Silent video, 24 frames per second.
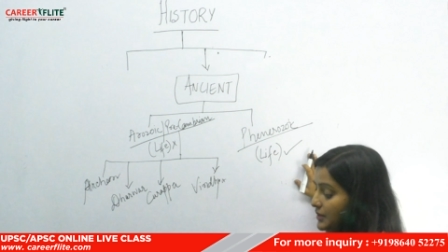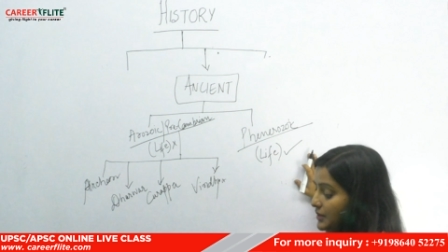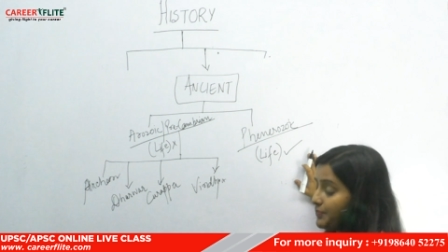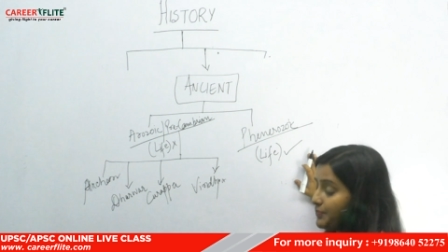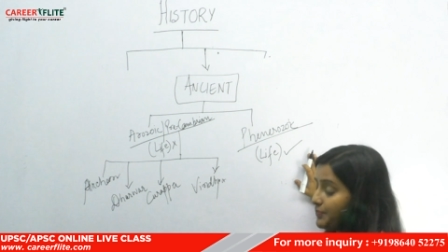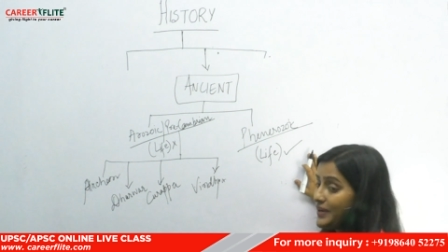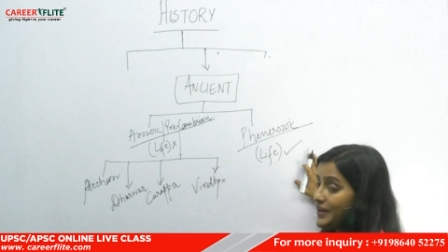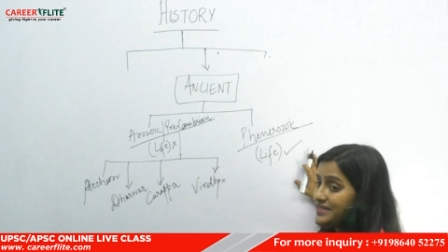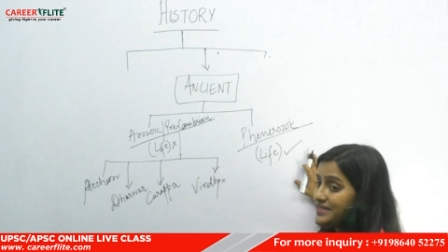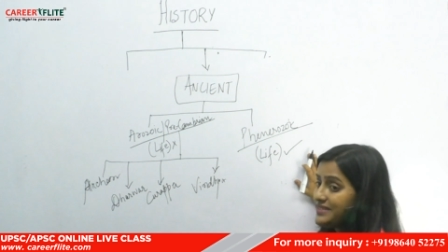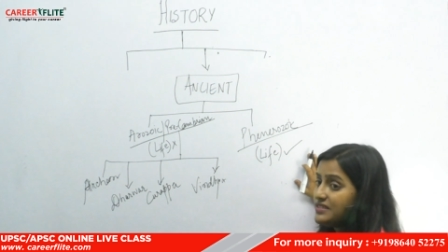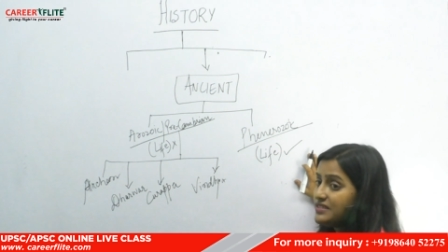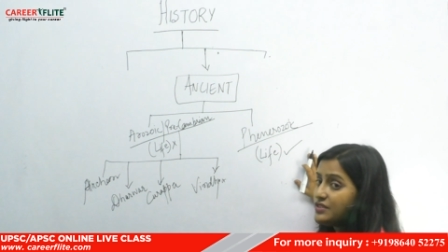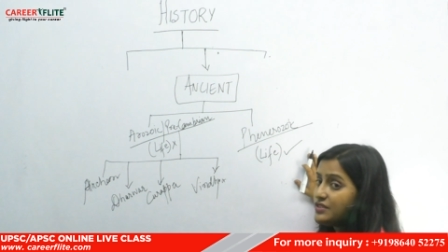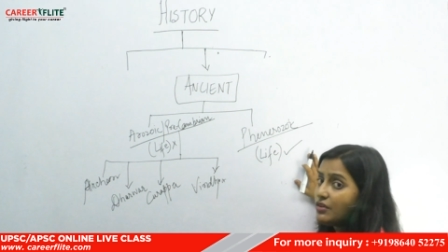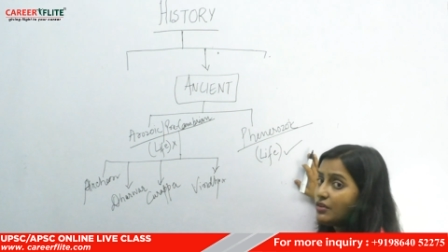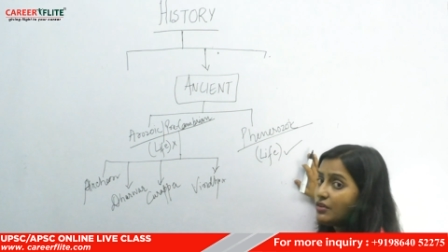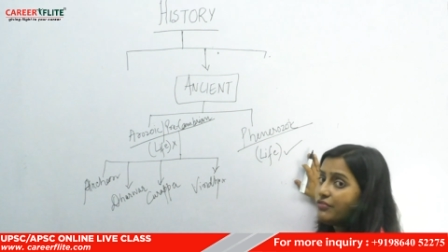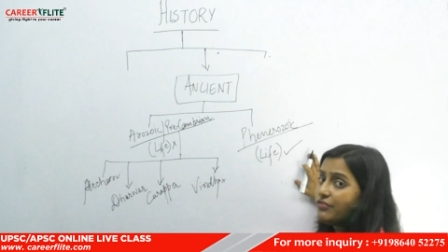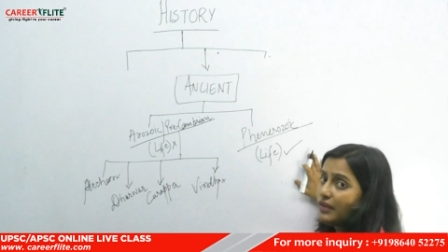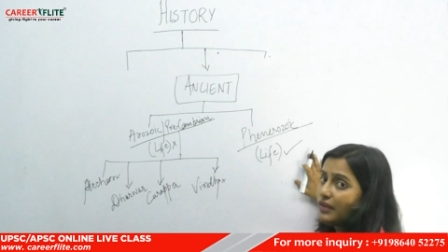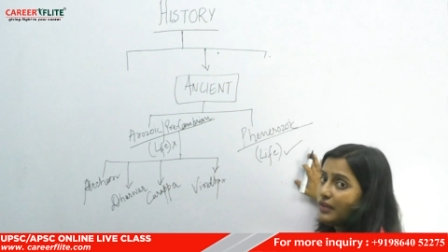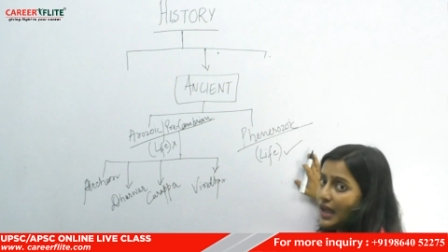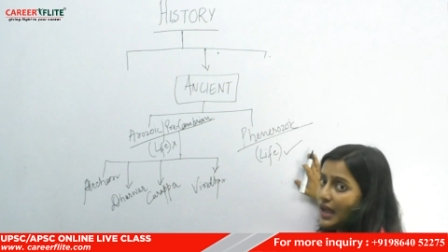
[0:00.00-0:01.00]
presence of
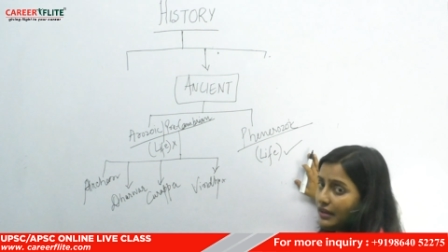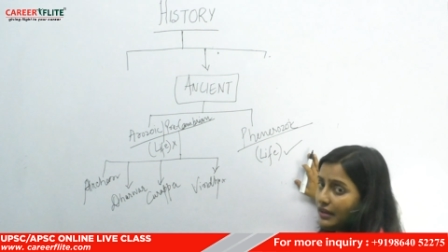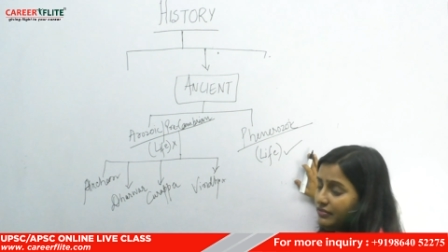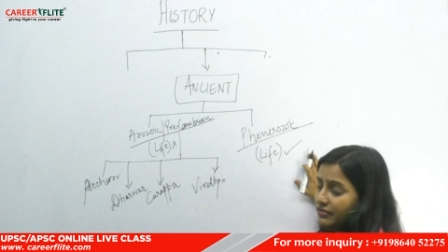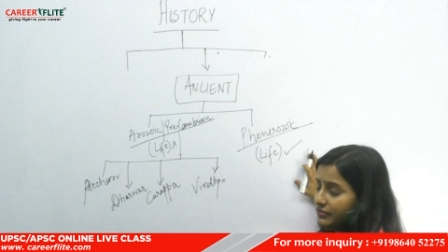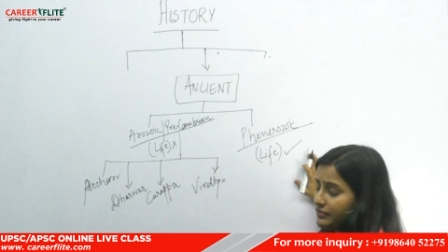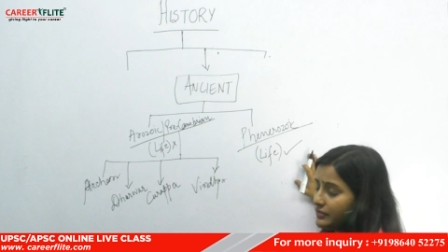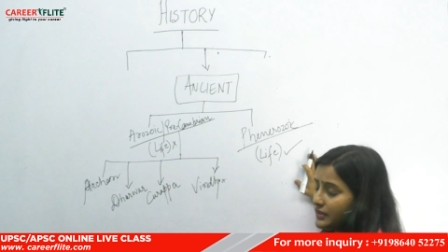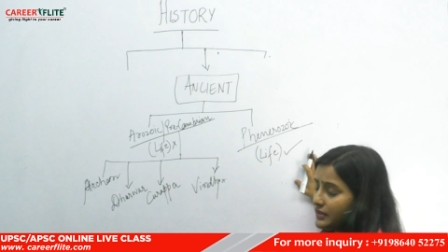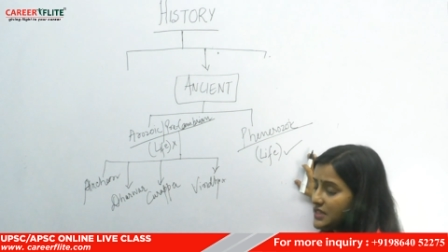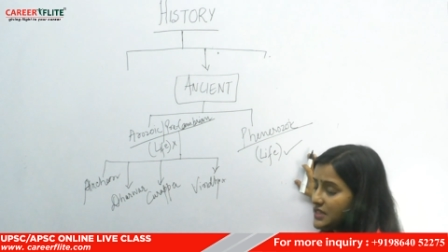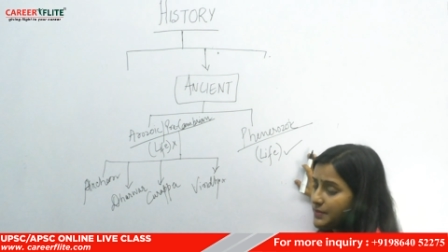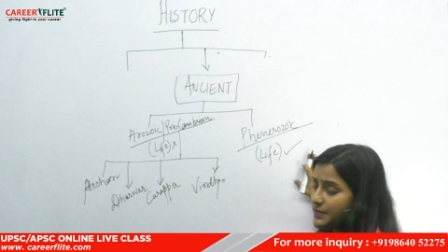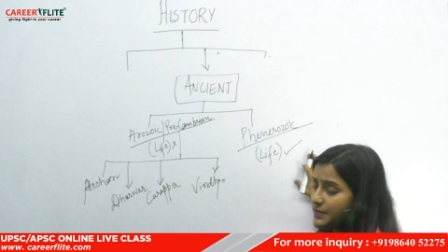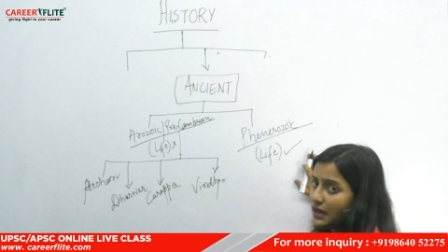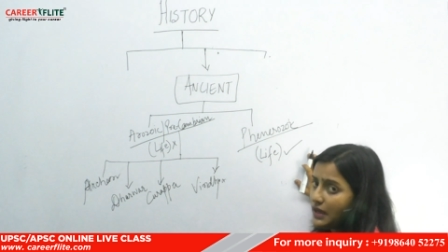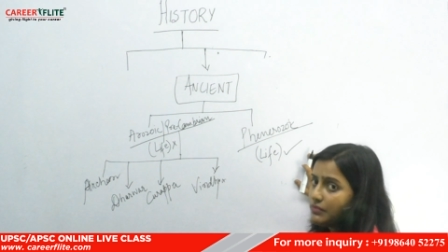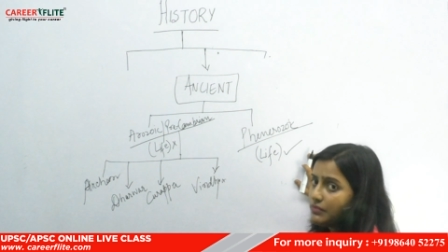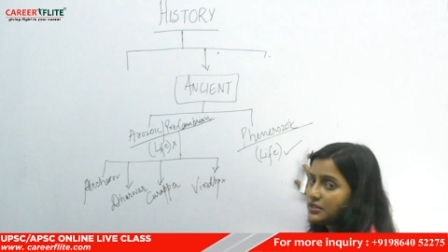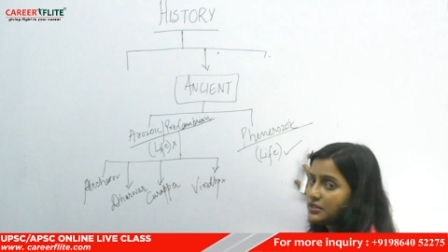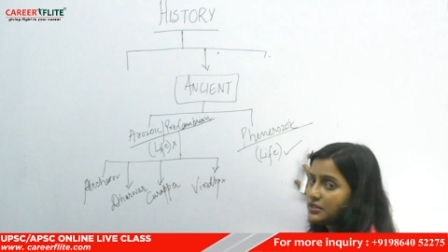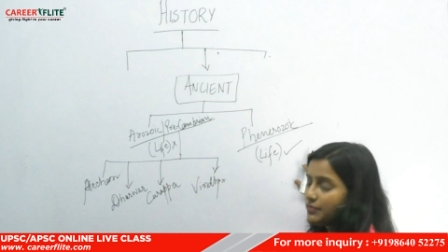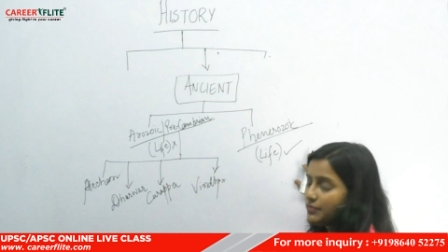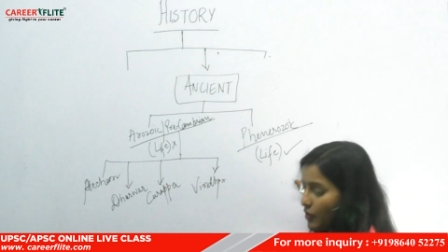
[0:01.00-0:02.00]
life, this
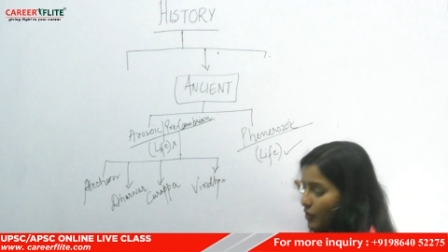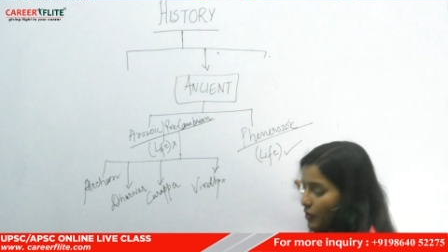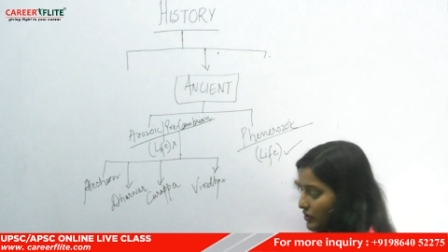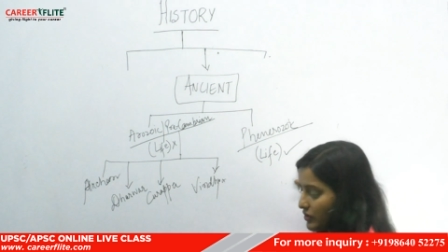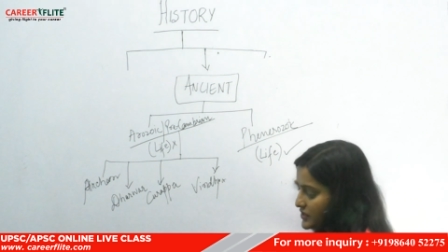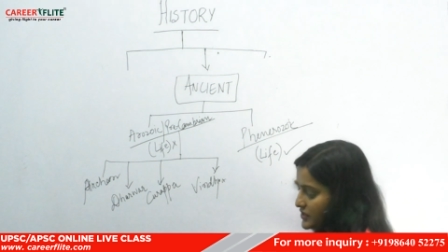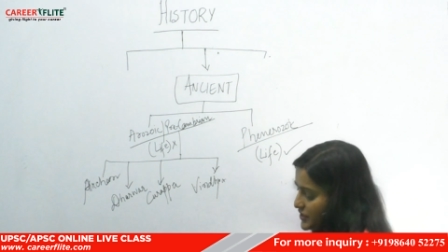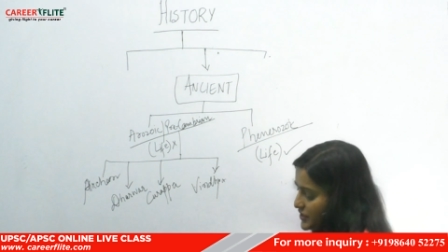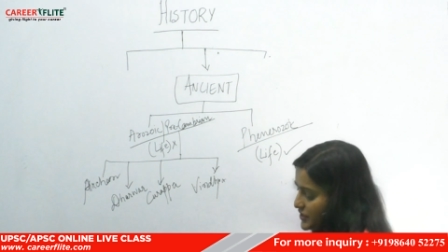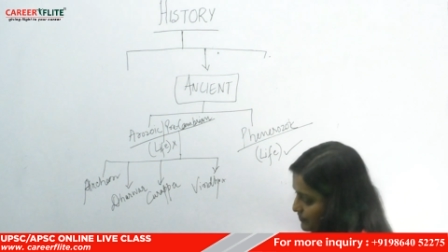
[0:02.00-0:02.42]
becomes important